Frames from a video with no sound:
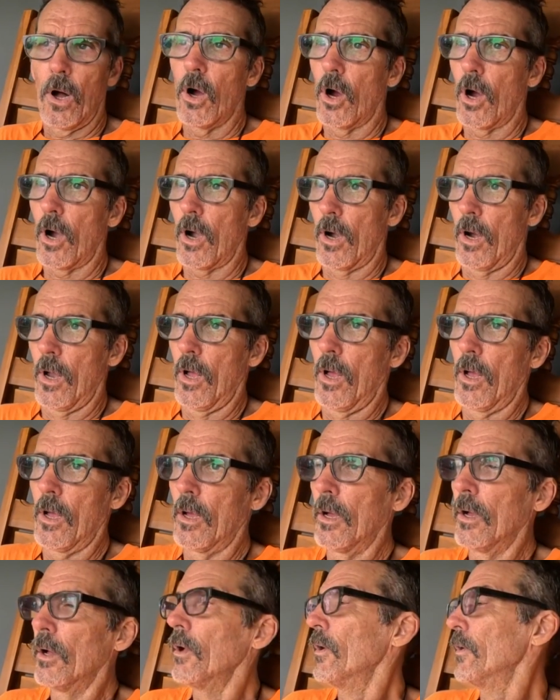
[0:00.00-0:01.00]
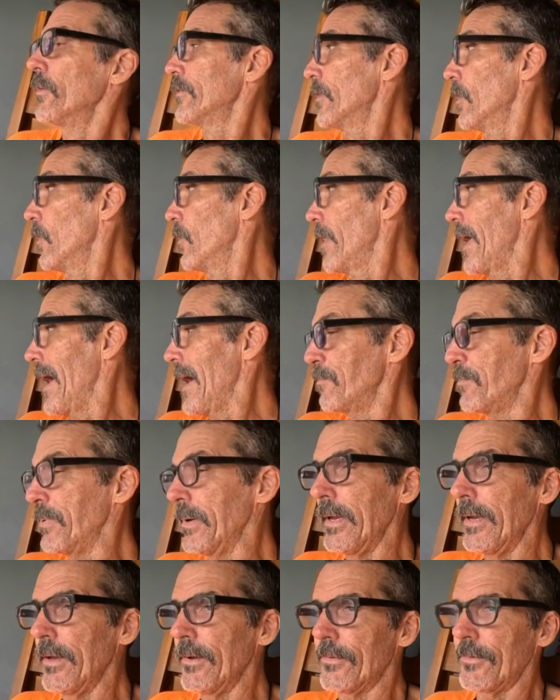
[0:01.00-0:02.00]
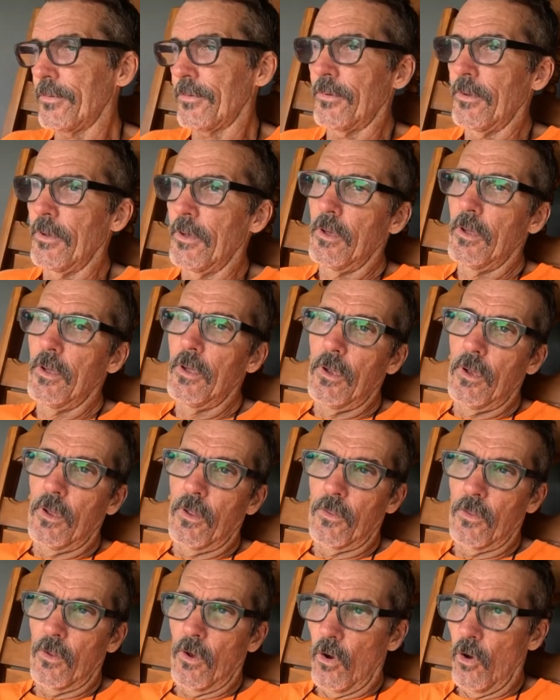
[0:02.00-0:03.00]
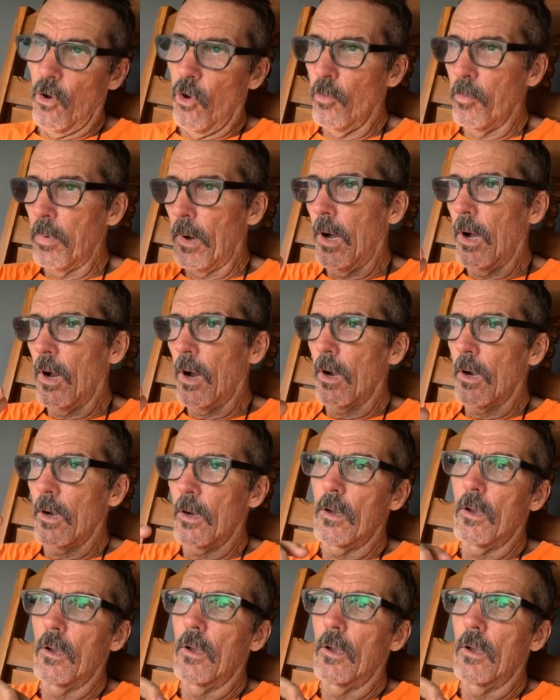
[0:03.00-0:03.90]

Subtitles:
bar. So that piece, the whole bar,